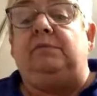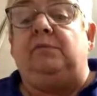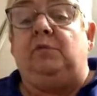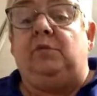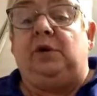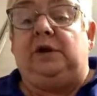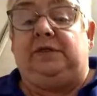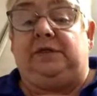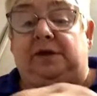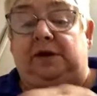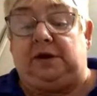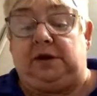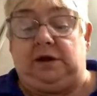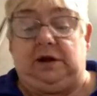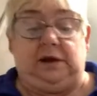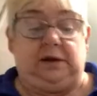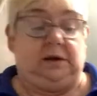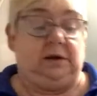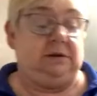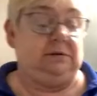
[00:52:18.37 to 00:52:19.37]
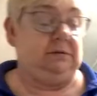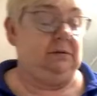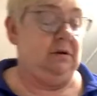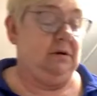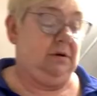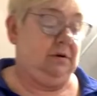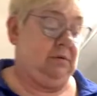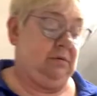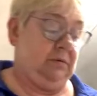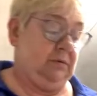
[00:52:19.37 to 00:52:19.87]
with it, and
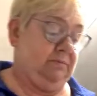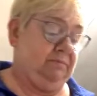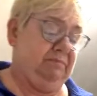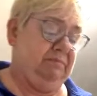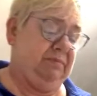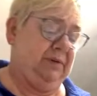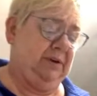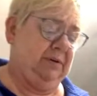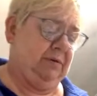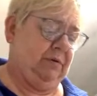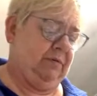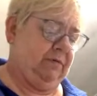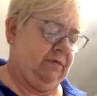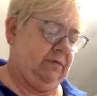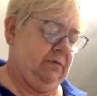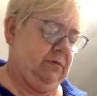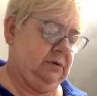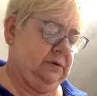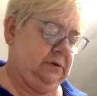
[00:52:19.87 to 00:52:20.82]
oh, they're beautiful,